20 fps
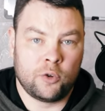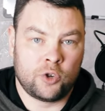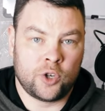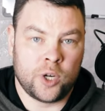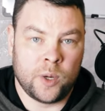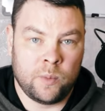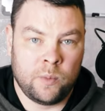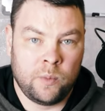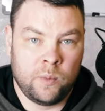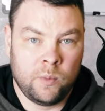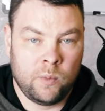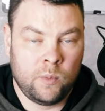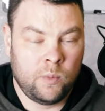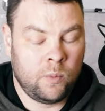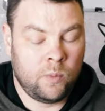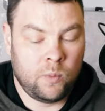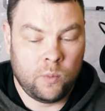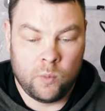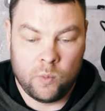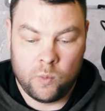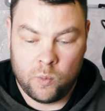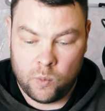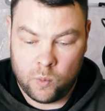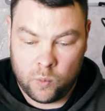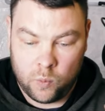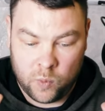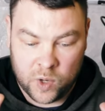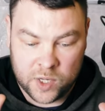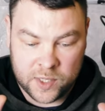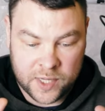trip
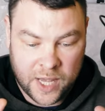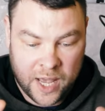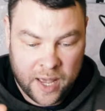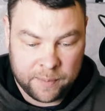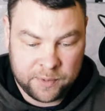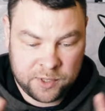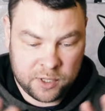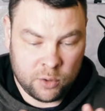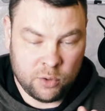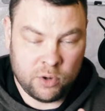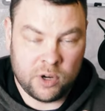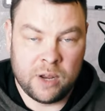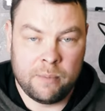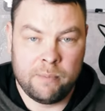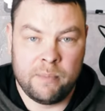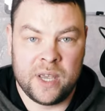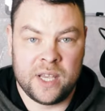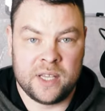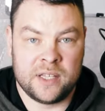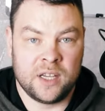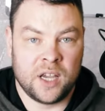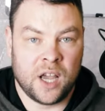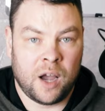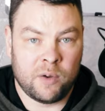was absolutely amazing.